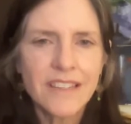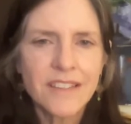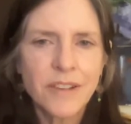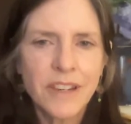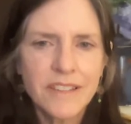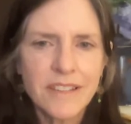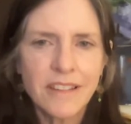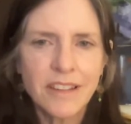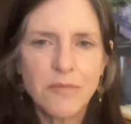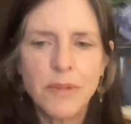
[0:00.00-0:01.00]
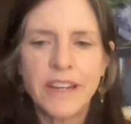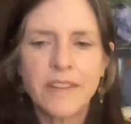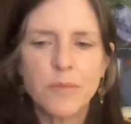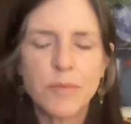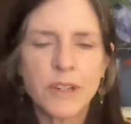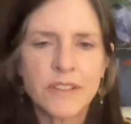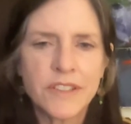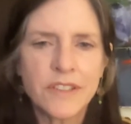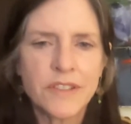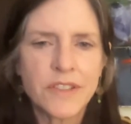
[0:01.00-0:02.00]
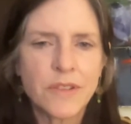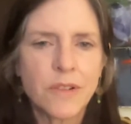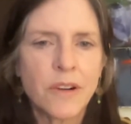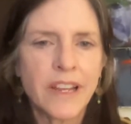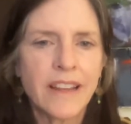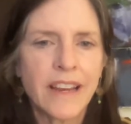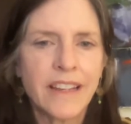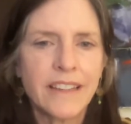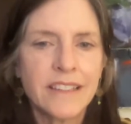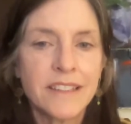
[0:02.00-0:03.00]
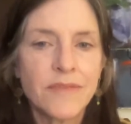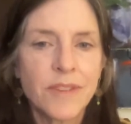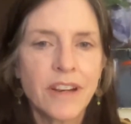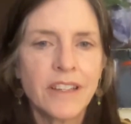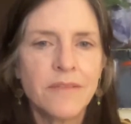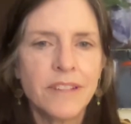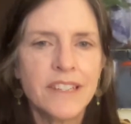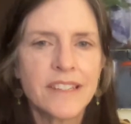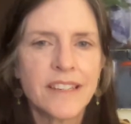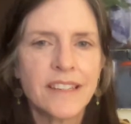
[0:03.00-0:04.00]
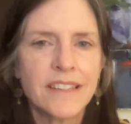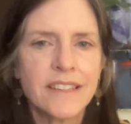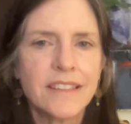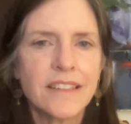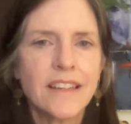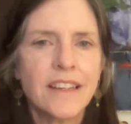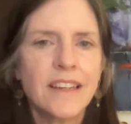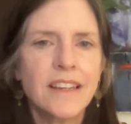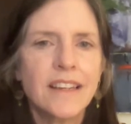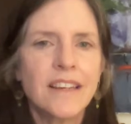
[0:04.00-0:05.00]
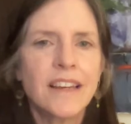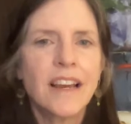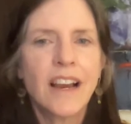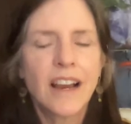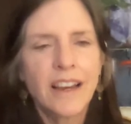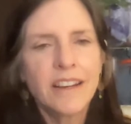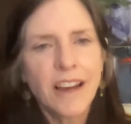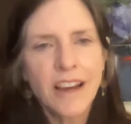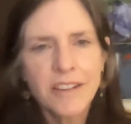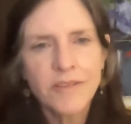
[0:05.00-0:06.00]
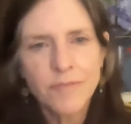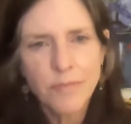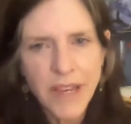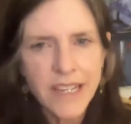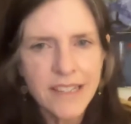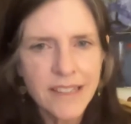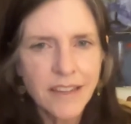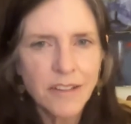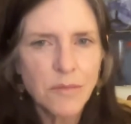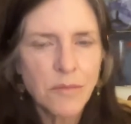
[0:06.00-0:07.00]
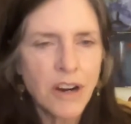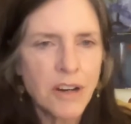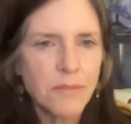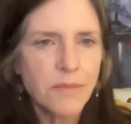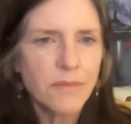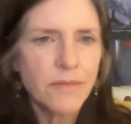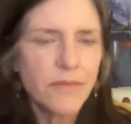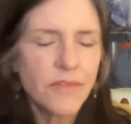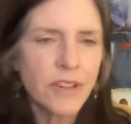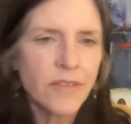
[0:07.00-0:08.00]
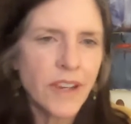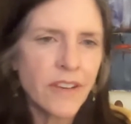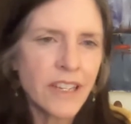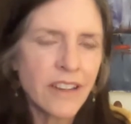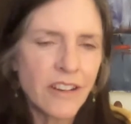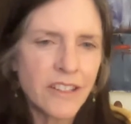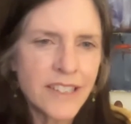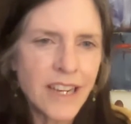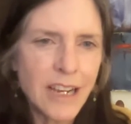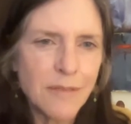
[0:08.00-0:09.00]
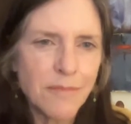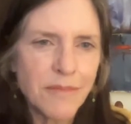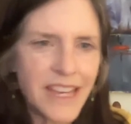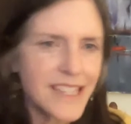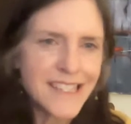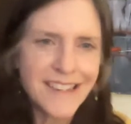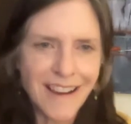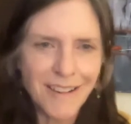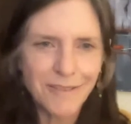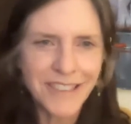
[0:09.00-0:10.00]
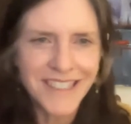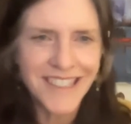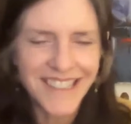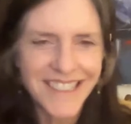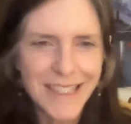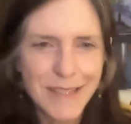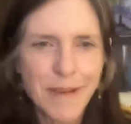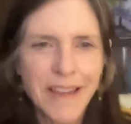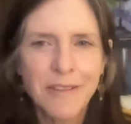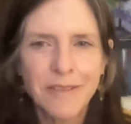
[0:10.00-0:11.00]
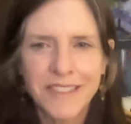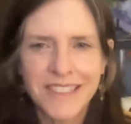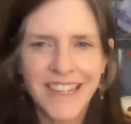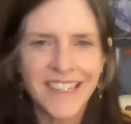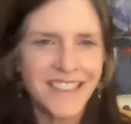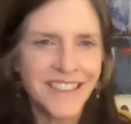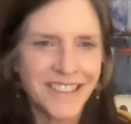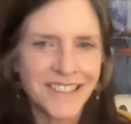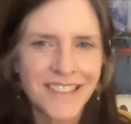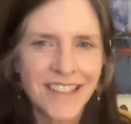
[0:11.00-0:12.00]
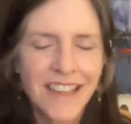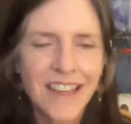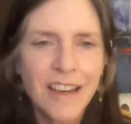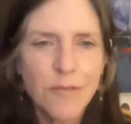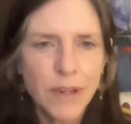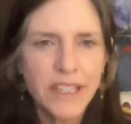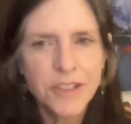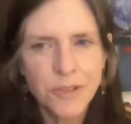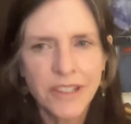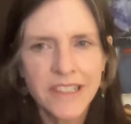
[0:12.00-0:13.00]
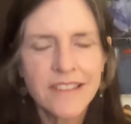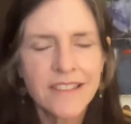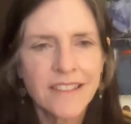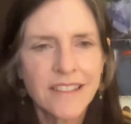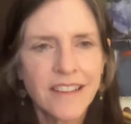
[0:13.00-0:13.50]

So here's a little bit of a personal story that is fairly recent. I've been a single mom for a very long time. That's not recent. It's been over 10 years by choice.